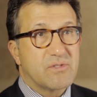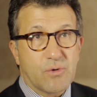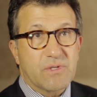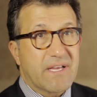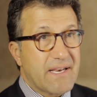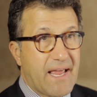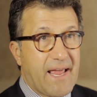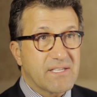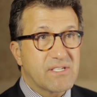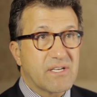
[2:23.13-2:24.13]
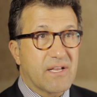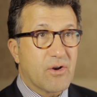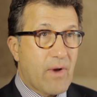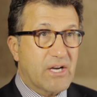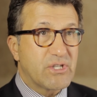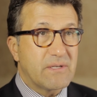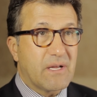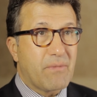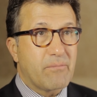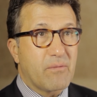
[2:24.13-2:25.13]
certainly enhance an erection
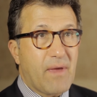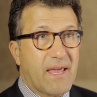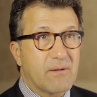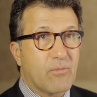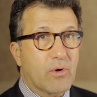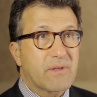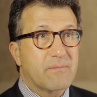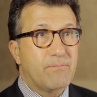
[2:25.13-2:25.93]
and maybe make it more